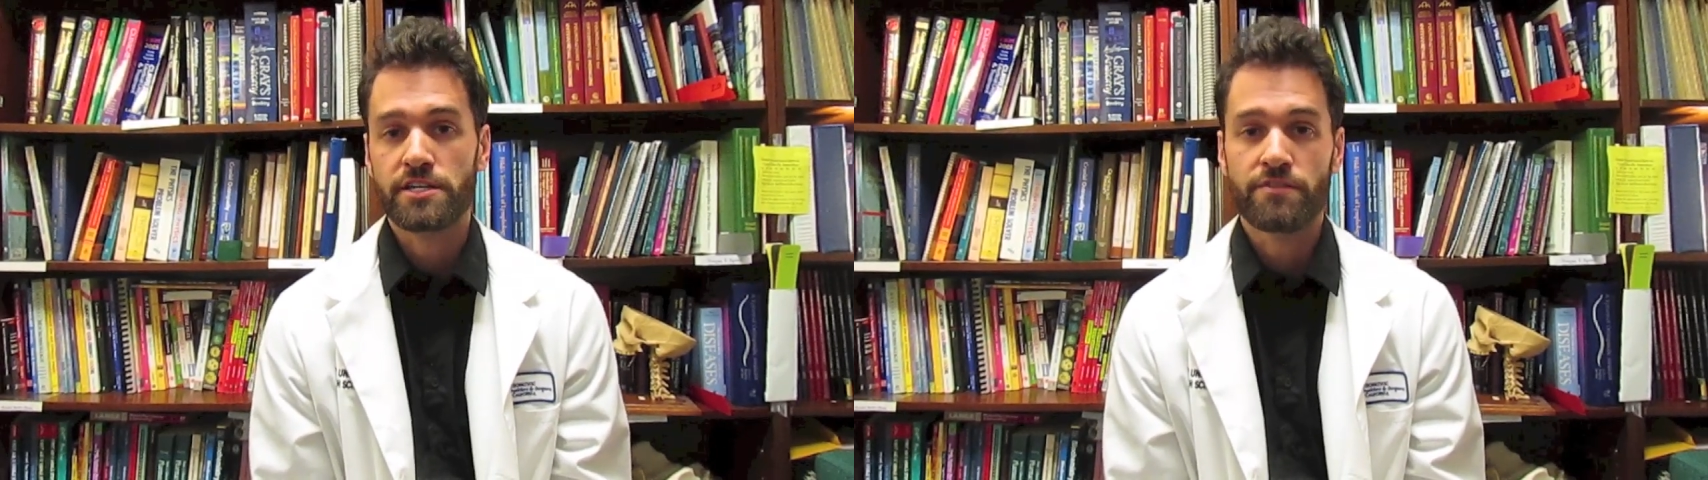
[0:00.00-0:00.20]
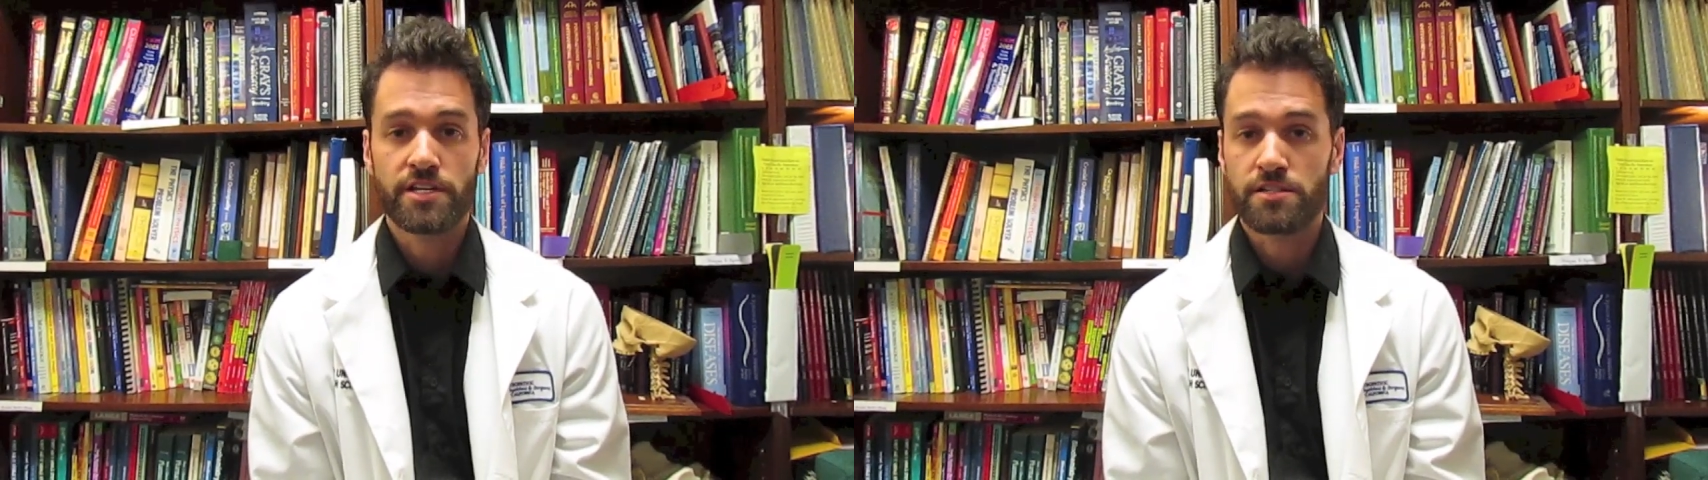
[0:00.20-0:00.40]

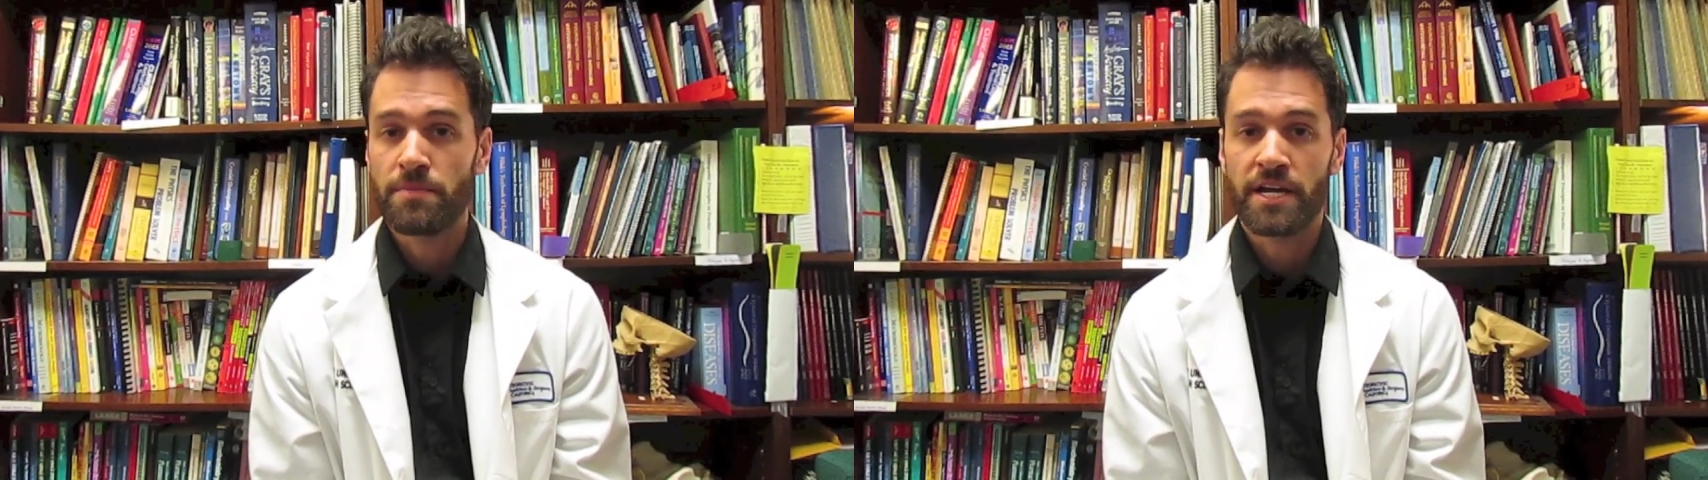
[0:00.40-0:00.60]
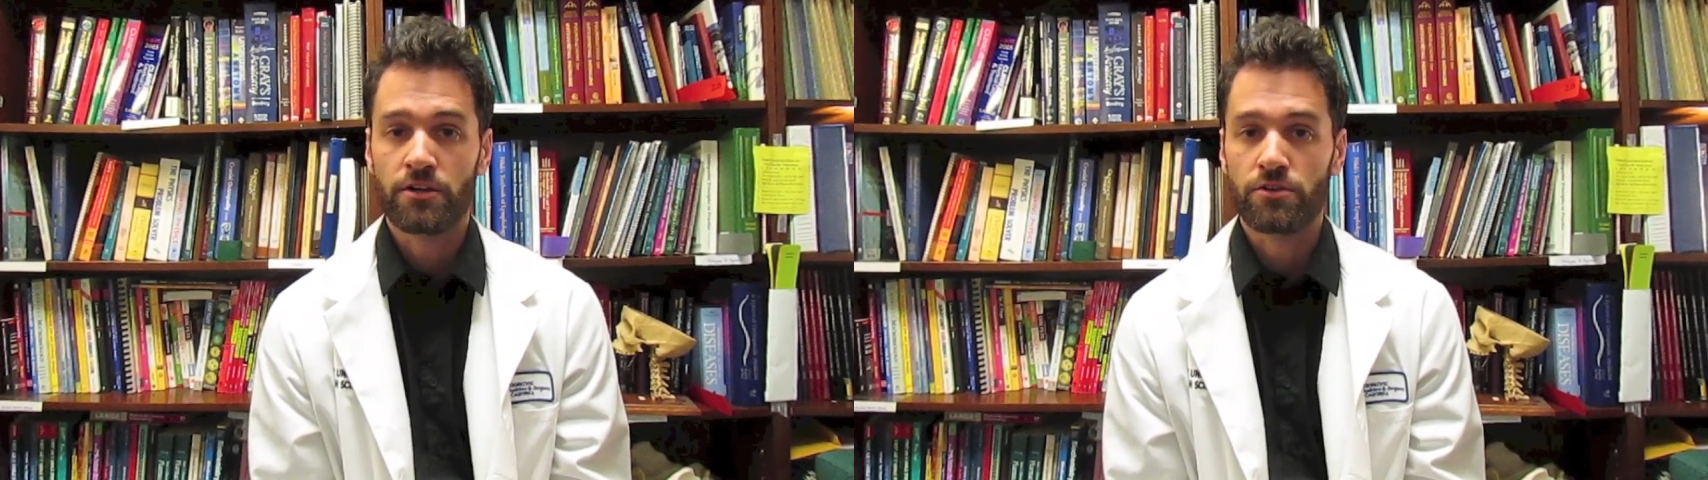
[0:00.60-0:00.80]
even as a
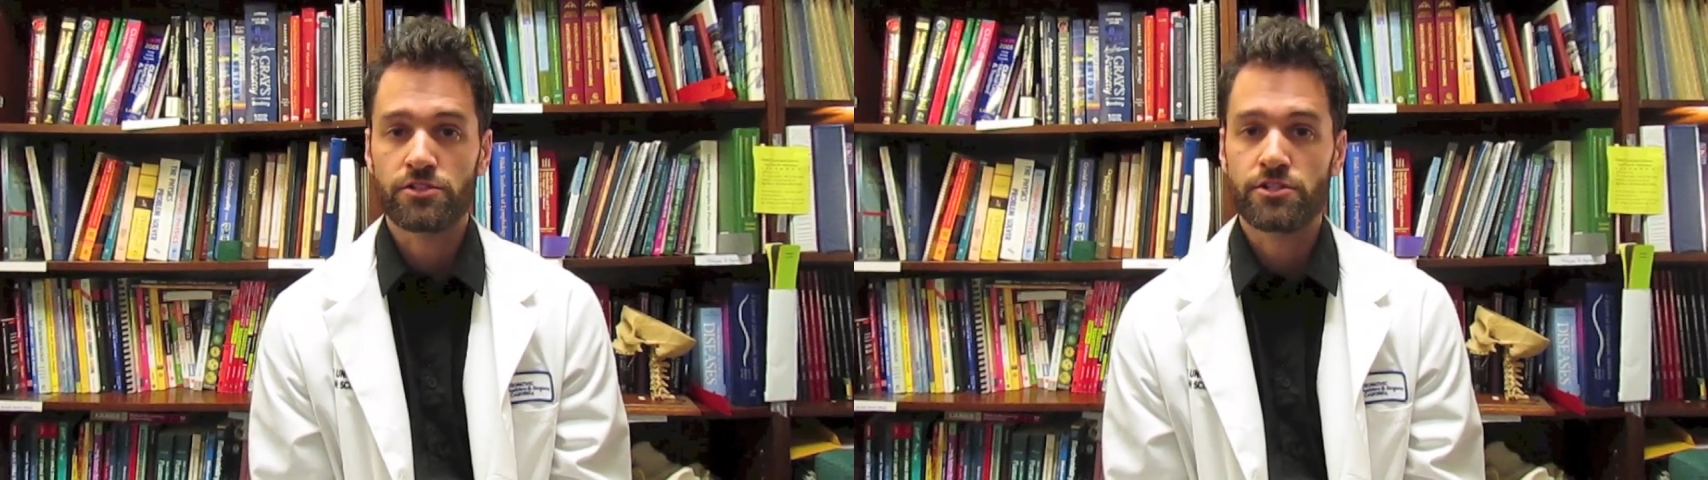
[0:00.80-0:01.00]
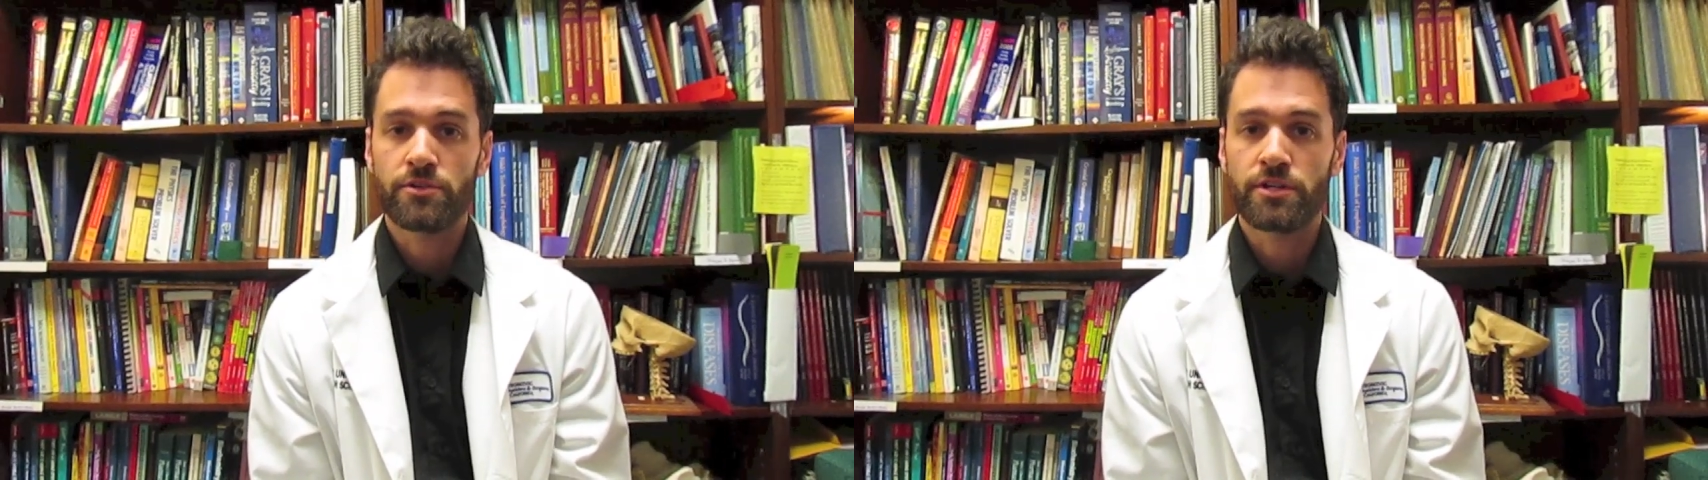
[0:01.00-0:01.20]
medical
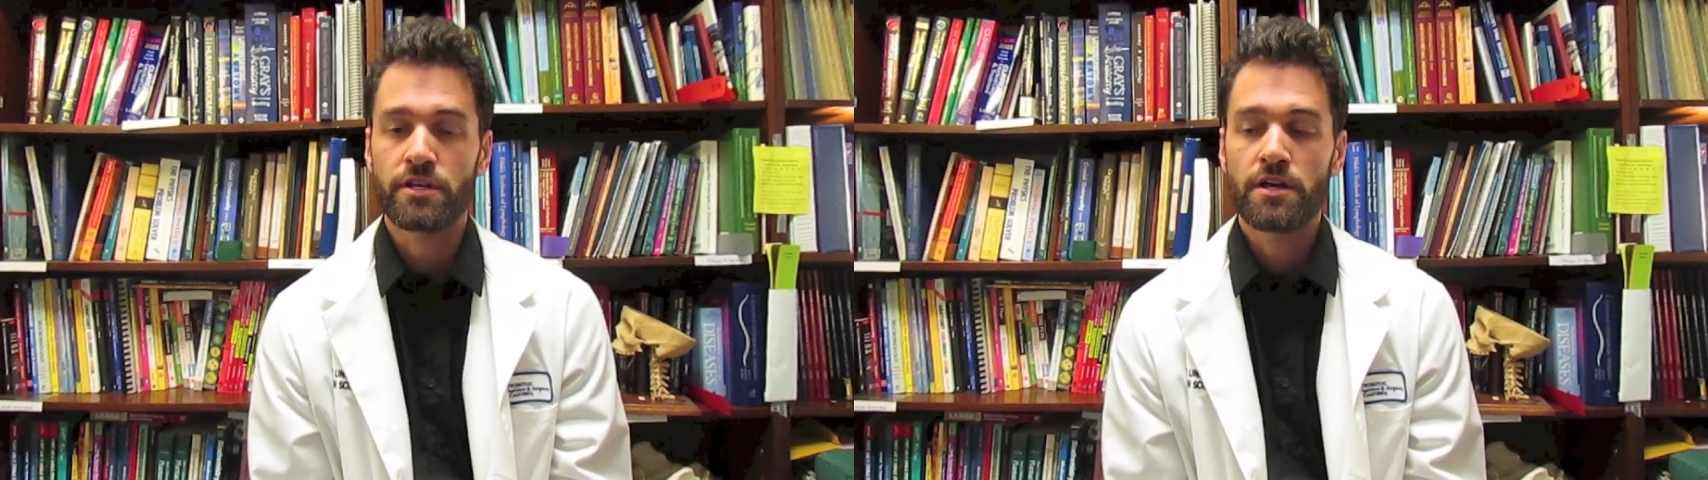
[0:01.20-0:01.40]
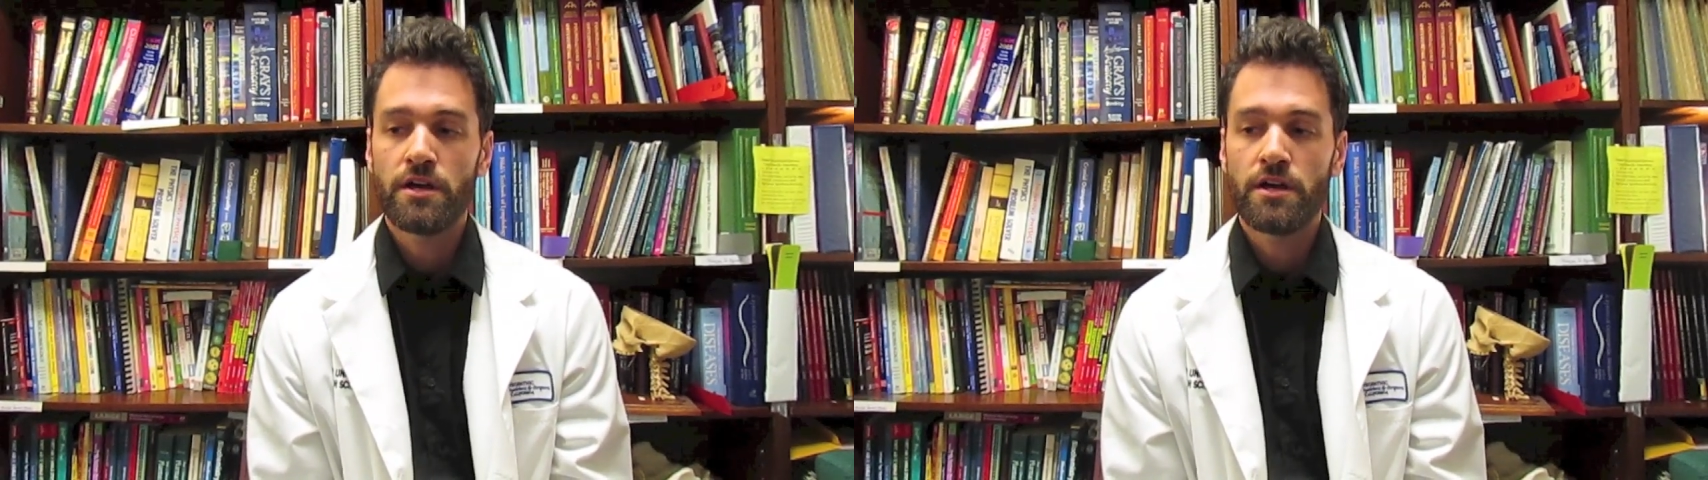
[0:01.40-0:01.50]
student.